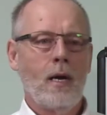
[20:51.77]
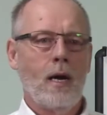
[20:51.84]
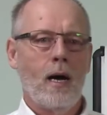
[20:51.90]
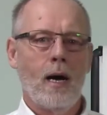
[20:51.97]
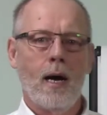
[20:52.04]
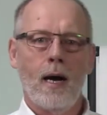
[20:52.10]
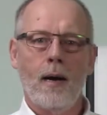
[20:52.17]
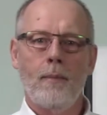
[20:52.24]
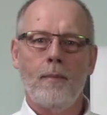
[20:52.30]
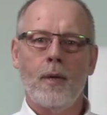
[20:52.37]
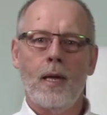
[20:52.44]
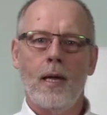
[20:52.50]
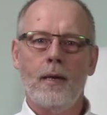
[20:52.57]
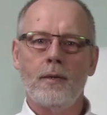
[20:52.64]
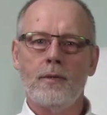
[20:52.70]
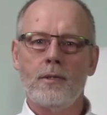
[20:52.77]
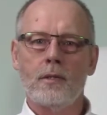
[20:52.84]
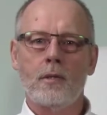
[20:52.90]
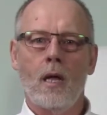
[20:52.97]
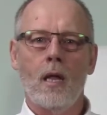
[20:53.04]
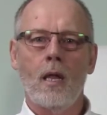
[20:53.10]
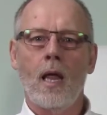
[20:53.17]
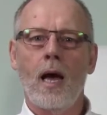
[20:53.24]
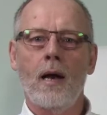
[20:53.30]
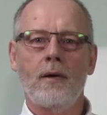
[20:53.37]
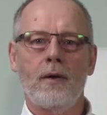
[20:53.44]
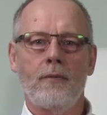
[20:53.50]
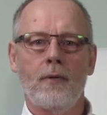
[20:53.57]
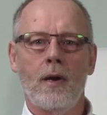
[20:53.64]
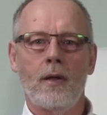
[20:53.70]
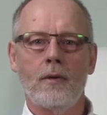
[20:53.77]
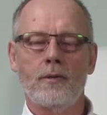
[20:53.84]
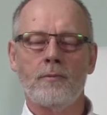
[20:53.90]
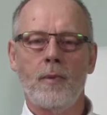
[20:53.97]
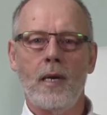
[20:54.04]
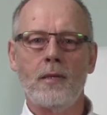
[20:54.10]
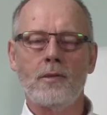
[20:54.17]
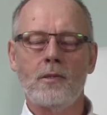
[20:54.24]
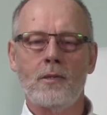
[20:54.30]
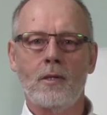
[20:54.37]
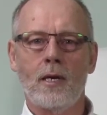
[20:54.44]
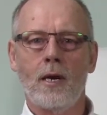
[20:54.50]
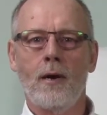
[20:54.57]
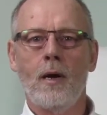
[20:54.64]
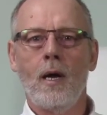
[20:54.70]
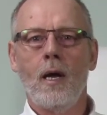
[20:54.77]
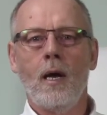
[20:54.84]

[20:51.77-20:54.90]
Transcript: um, and just a lot of different other spaces in there.